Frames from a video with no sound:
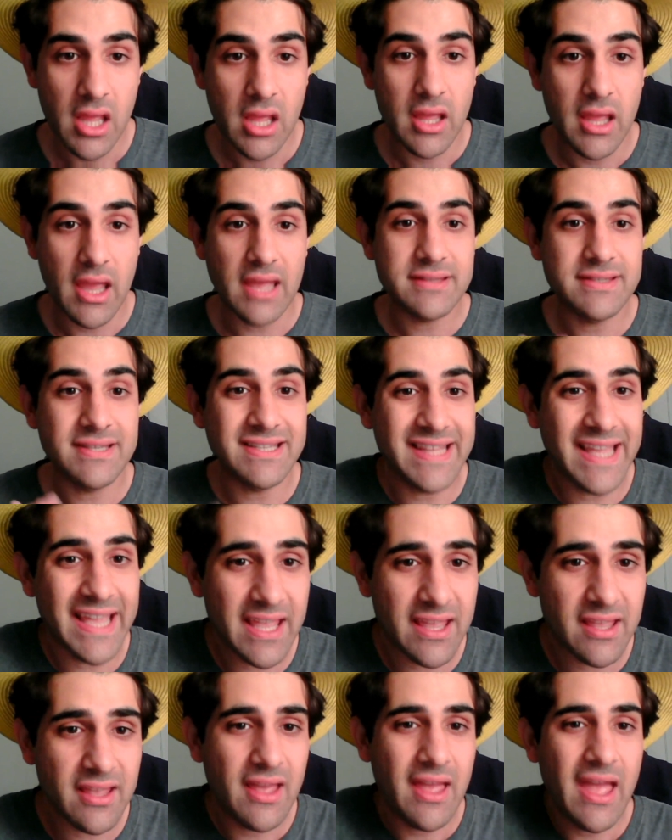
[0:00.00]
And
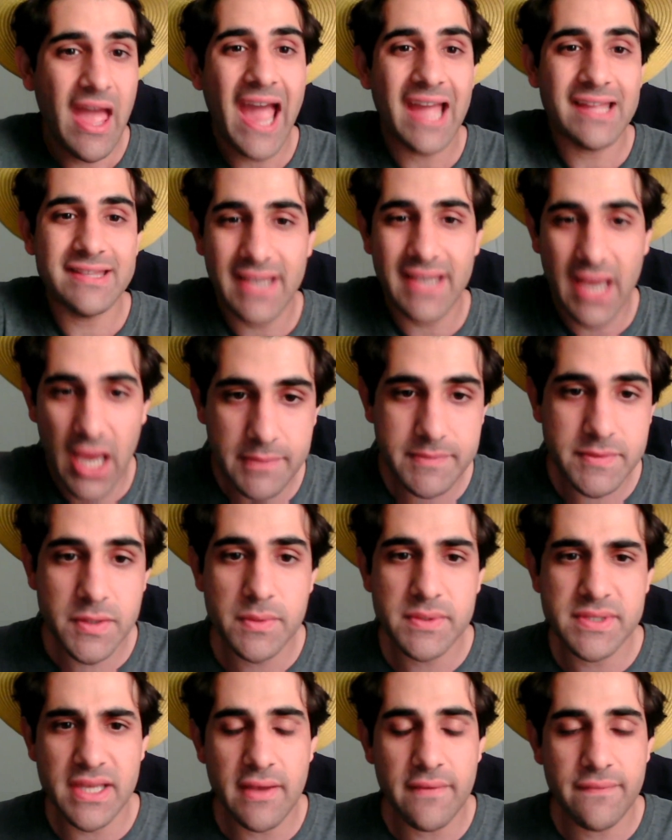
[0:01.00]
today, at times, he
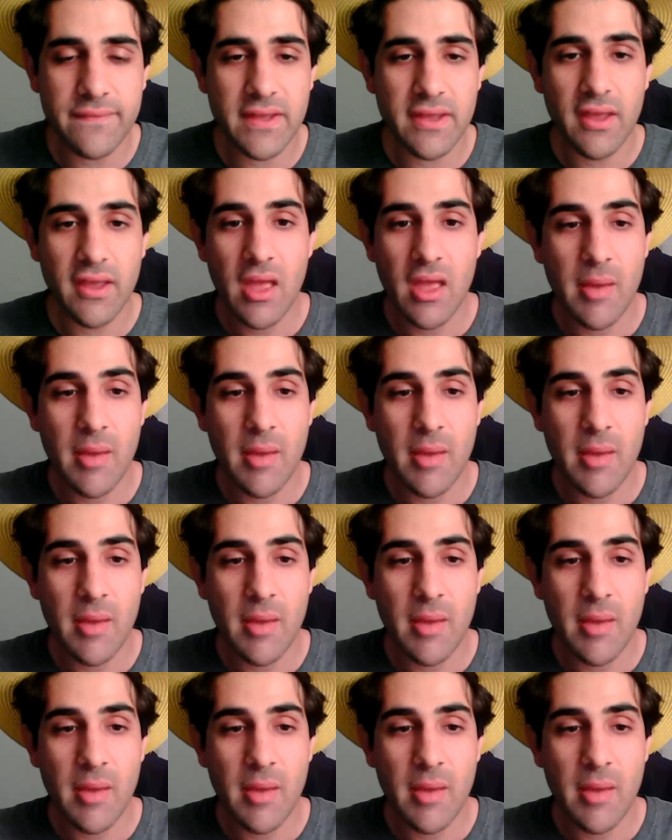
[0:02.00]
was iffy.